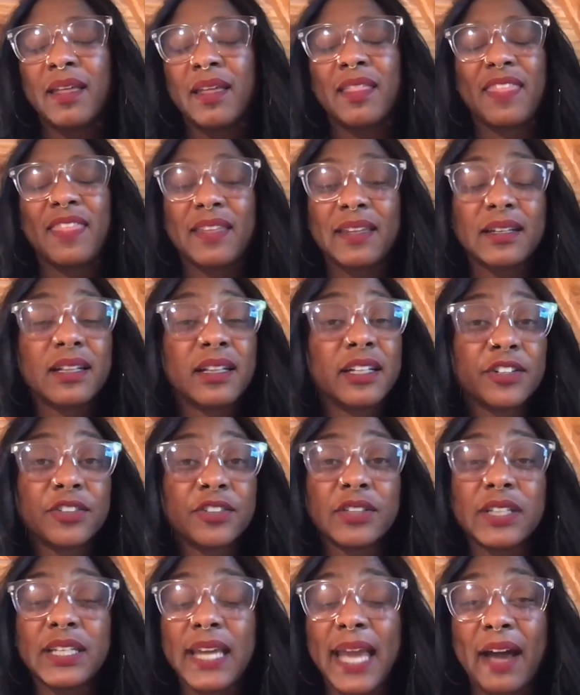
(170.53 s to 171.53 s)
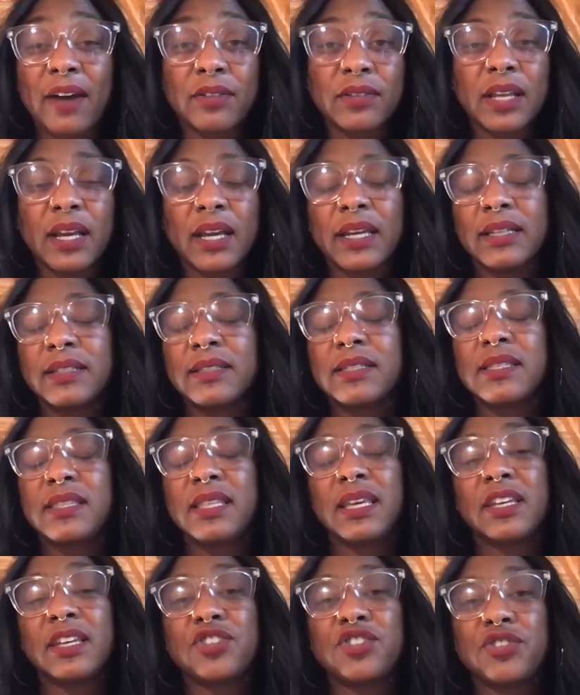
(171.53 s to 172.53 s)
that clearly outlines
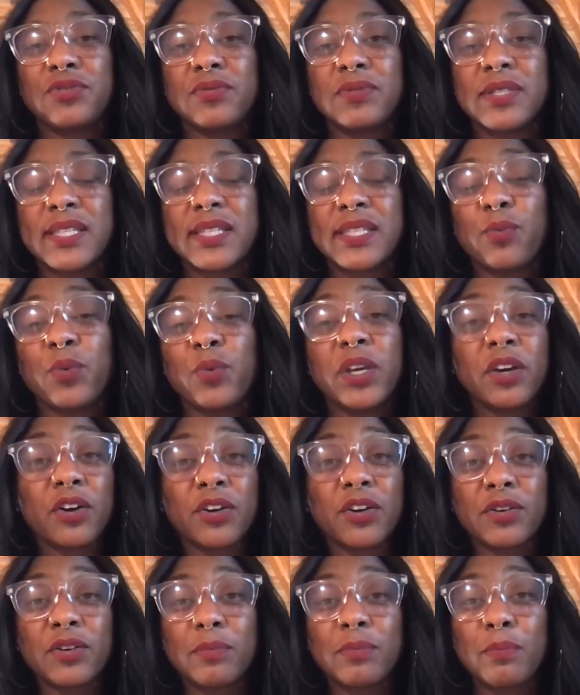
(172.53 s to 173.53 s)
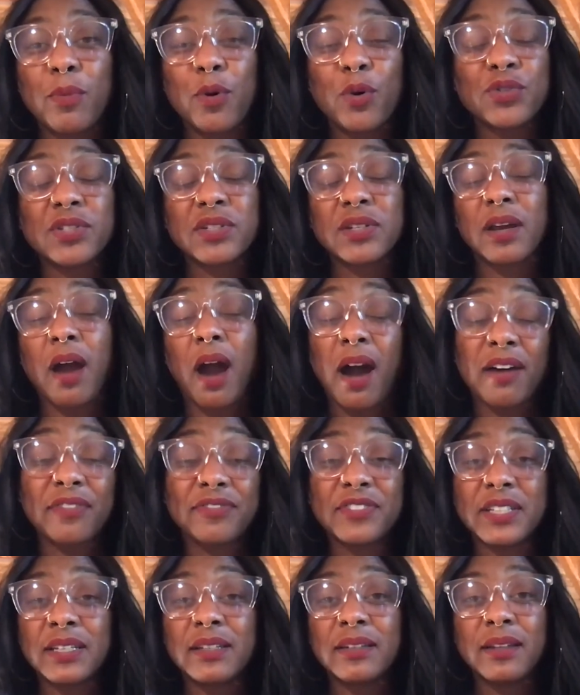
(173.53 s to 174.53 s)
the issues that we heard most
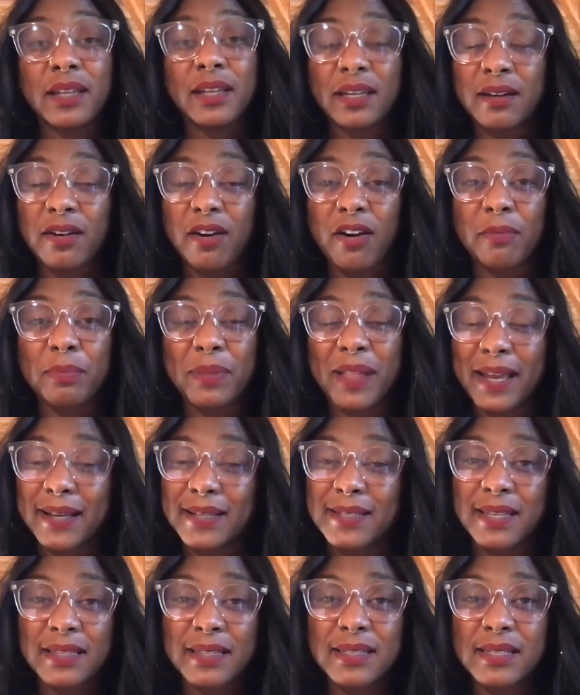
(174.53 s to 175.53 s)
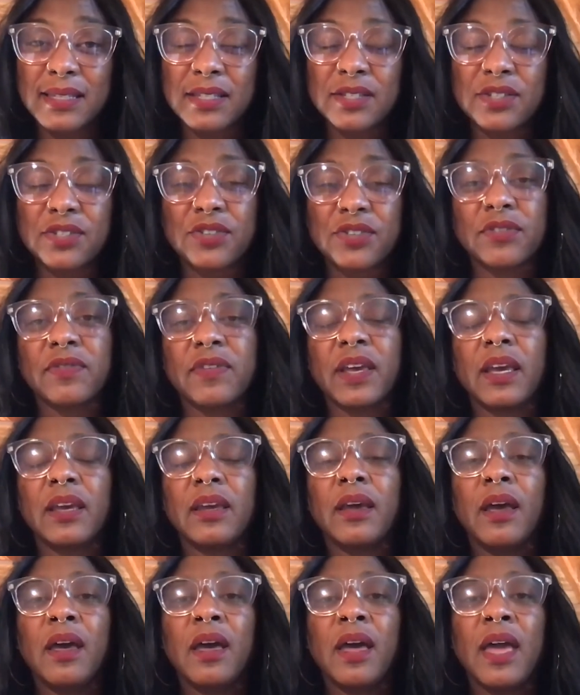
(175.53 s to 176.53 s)
often in our Black Census survey,
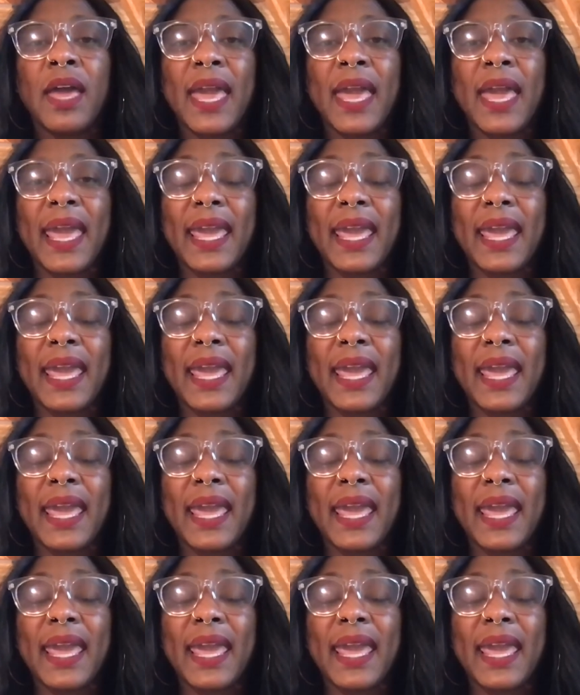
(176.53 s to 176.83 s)
mm-hmm.